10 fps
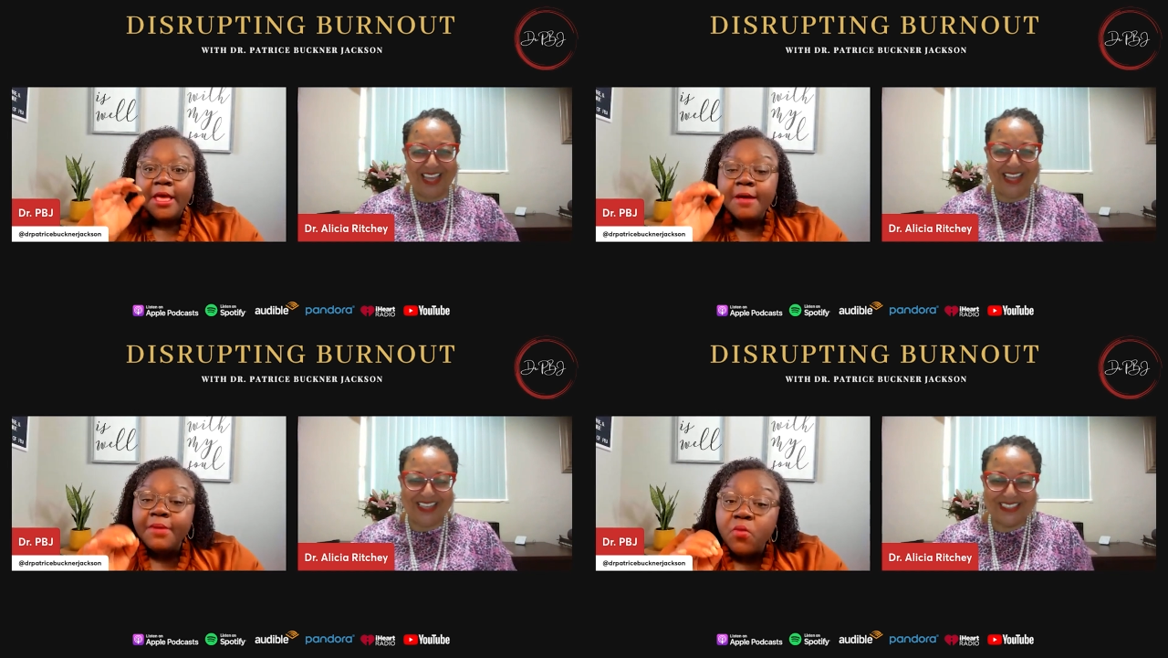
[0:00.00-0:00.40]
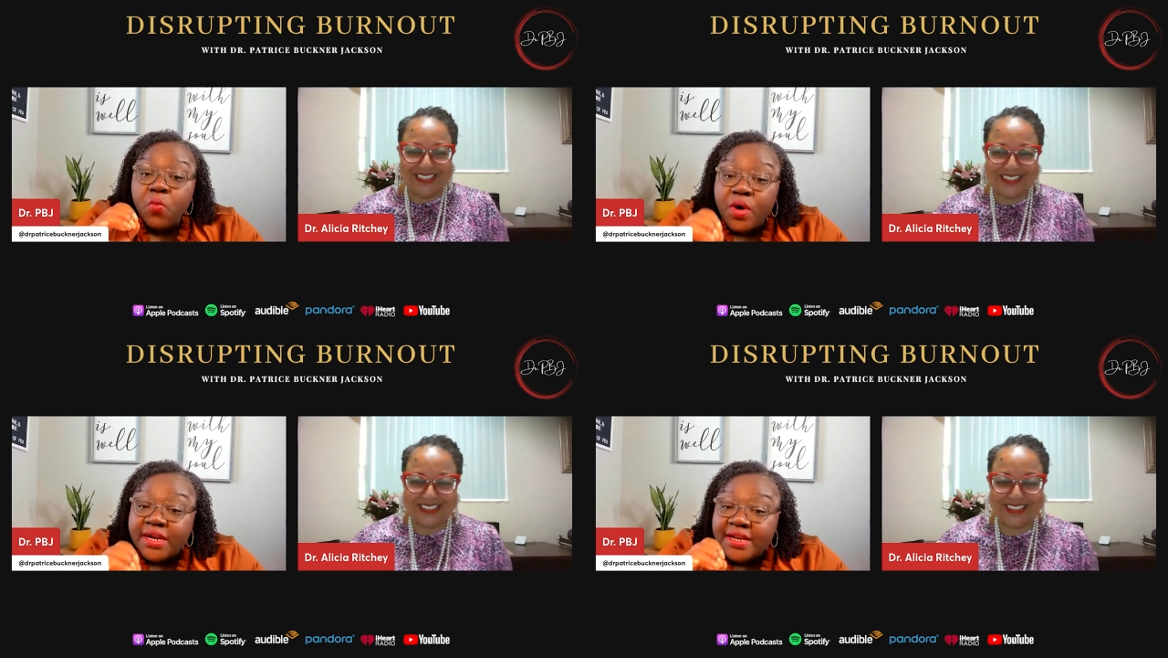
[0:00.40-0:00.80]
Speaker 1: But
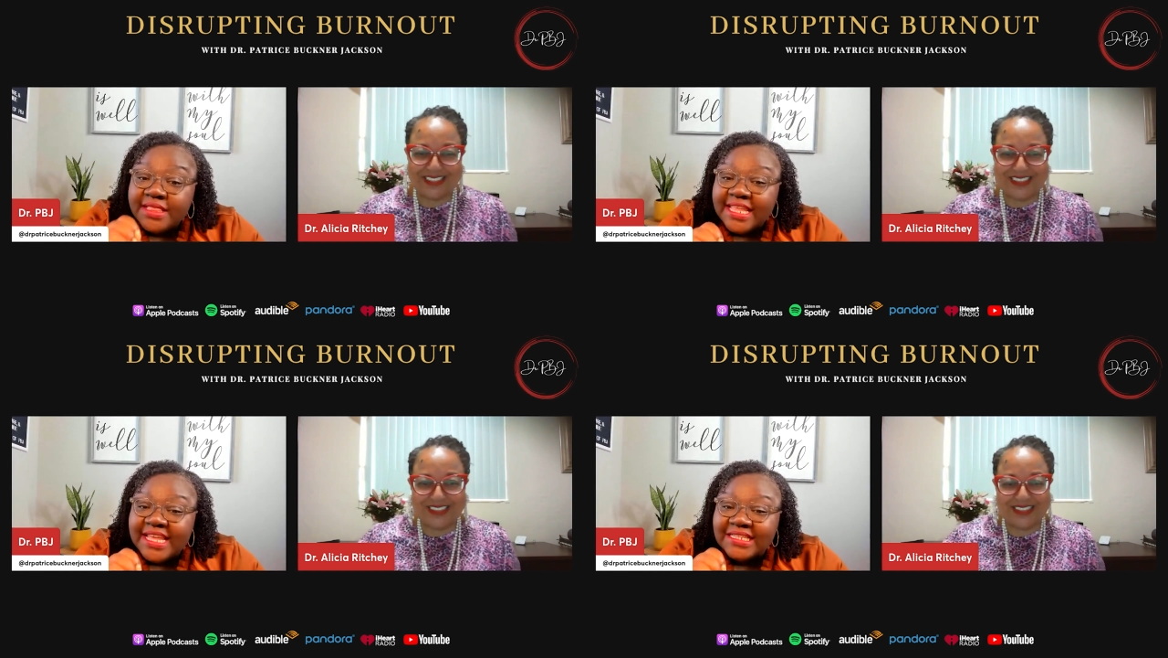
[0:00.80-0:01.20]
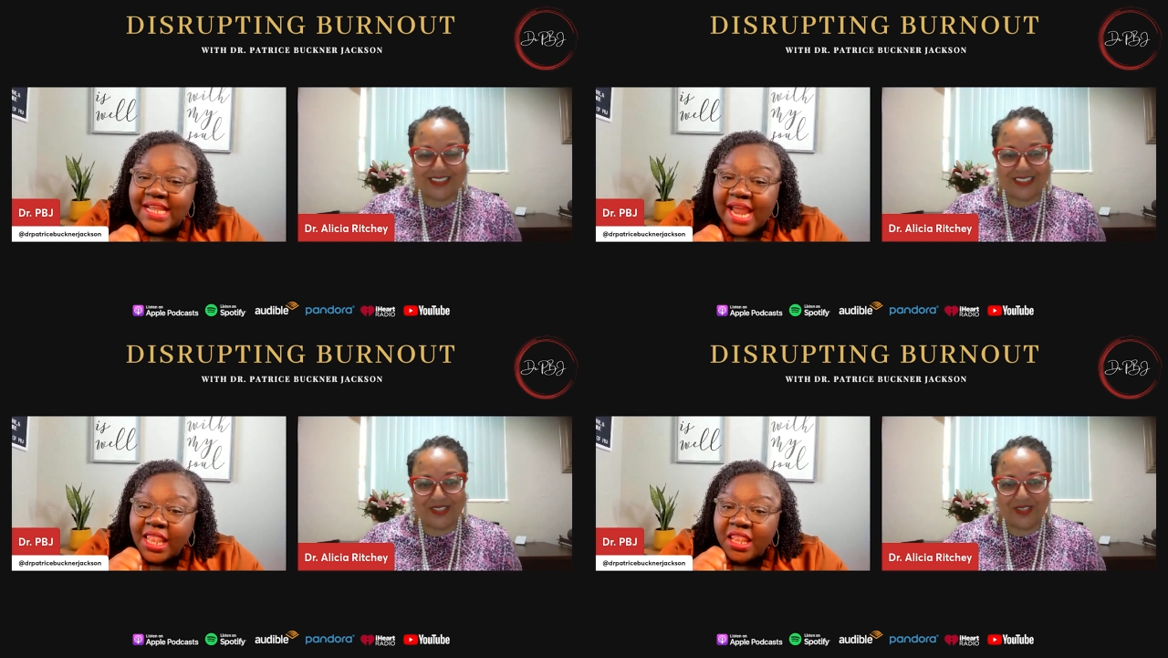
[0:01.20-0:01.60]
one of the things that
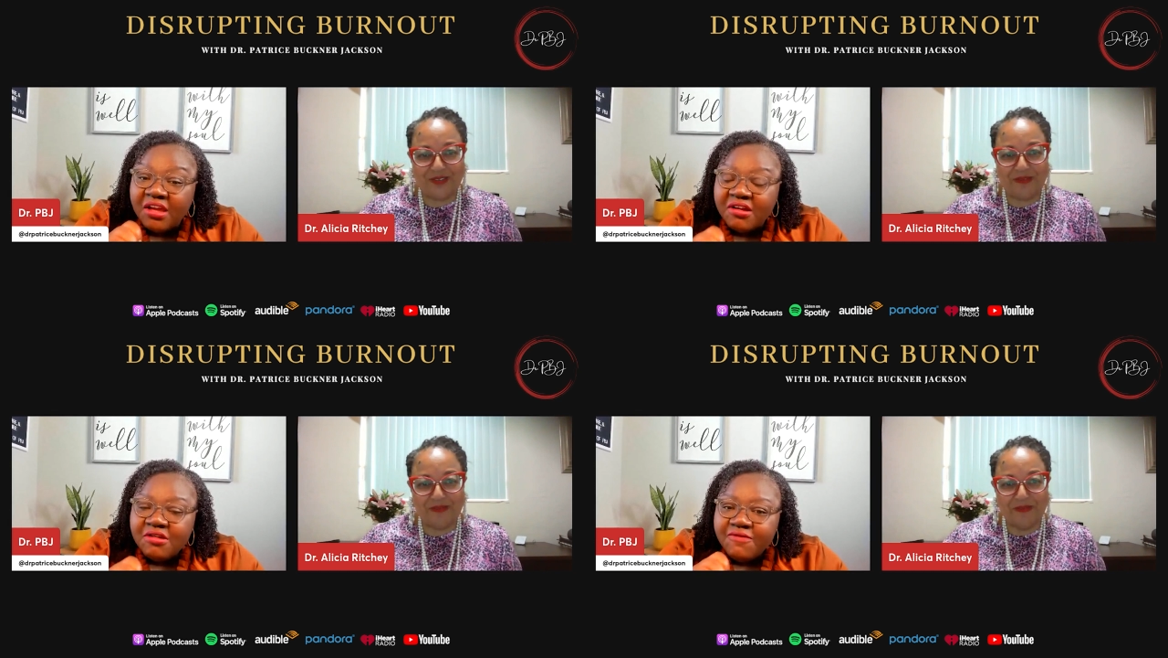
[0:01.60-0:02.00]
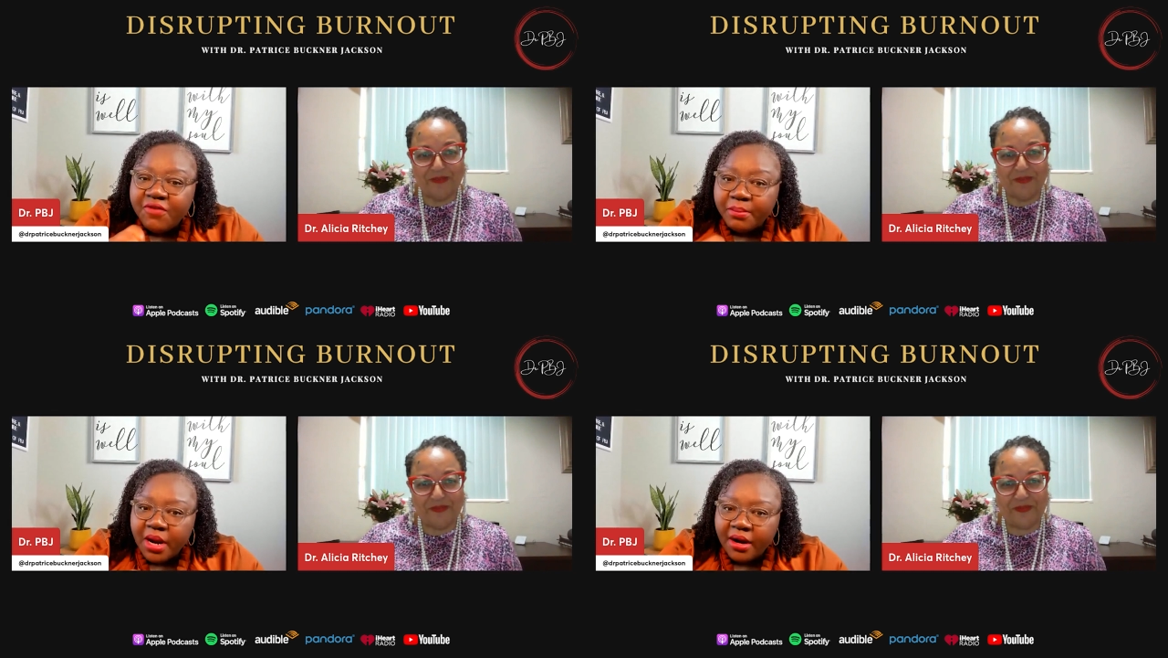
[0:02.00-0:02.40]
I learned
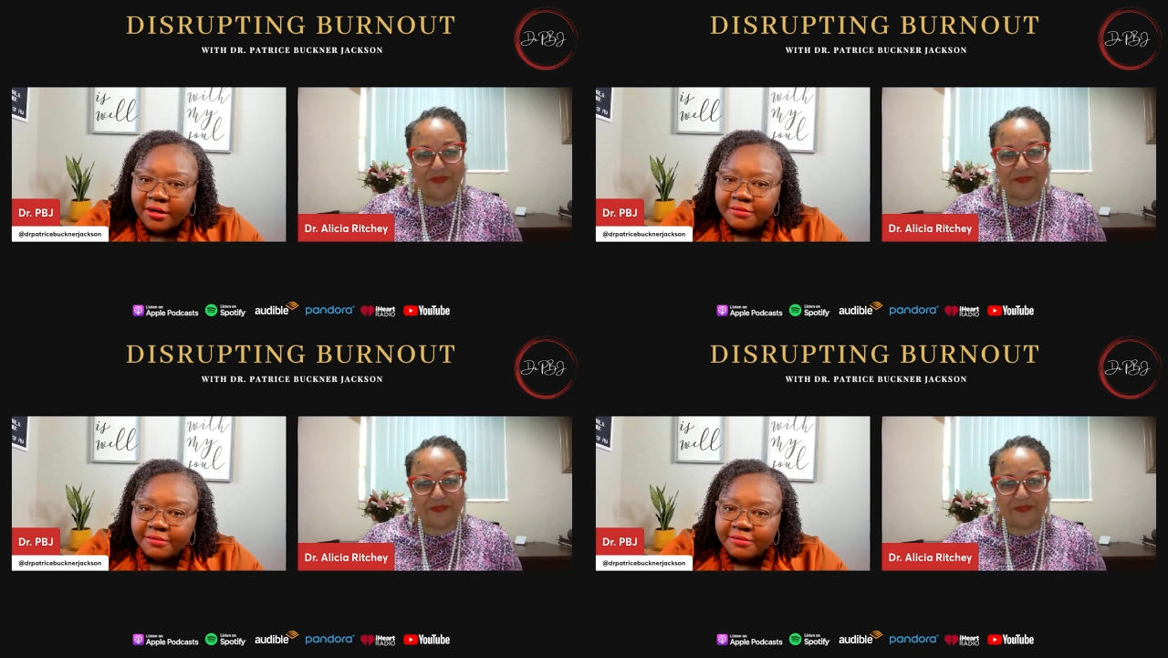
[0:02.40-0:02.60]
from her